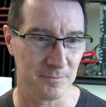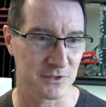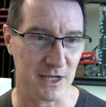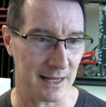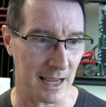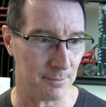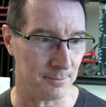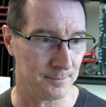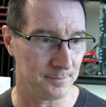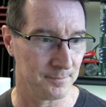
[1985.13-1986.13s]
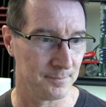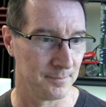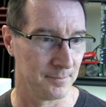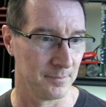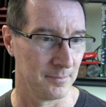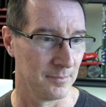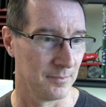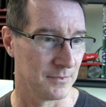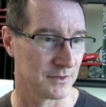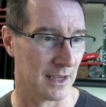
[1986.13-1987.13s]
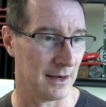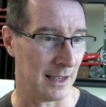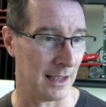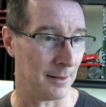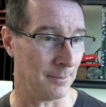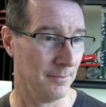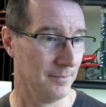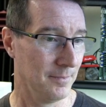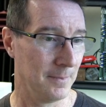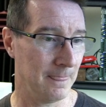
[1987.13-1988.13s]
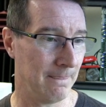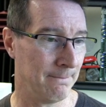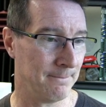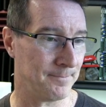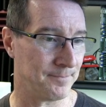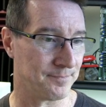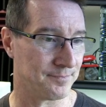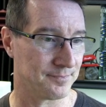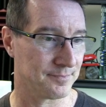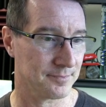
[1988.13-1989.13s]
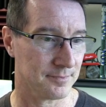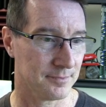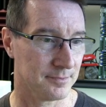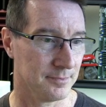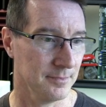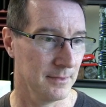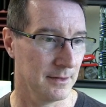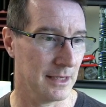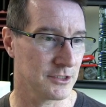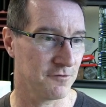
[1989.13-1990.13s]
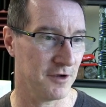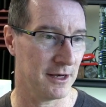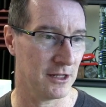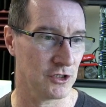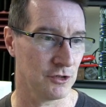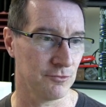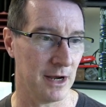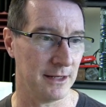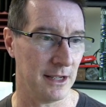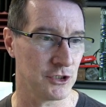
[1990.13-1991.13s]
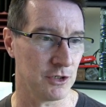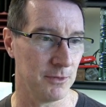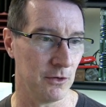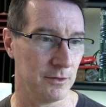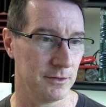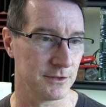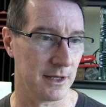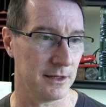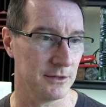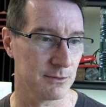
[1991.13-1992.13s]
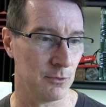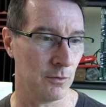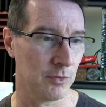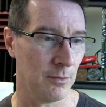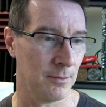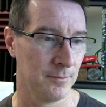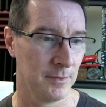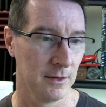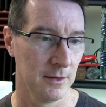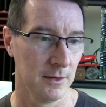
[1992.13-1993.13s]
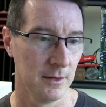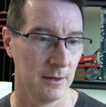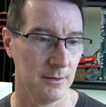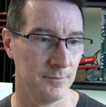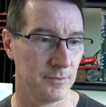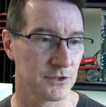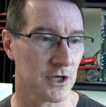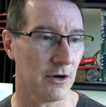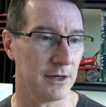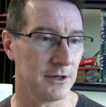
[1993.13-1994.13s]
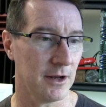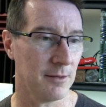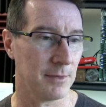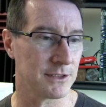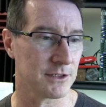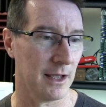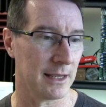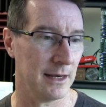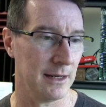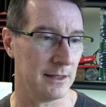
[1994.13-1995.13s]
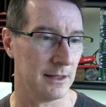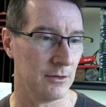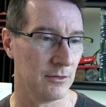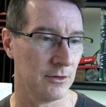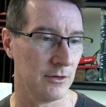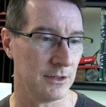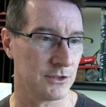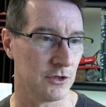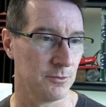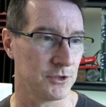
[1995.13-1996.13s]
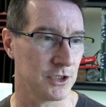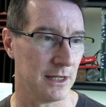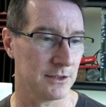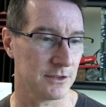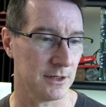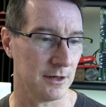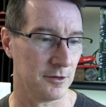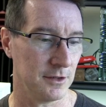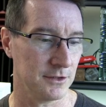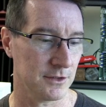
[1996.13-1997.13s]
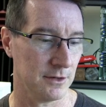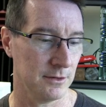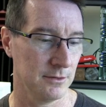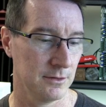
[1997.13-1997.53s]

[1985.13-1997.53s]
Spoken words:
It's going to happen. It's going to happen. Yes, the Van Allen radiation belt is a small problem. Sorry, did I miss like any, are there any super chats? I don't think so.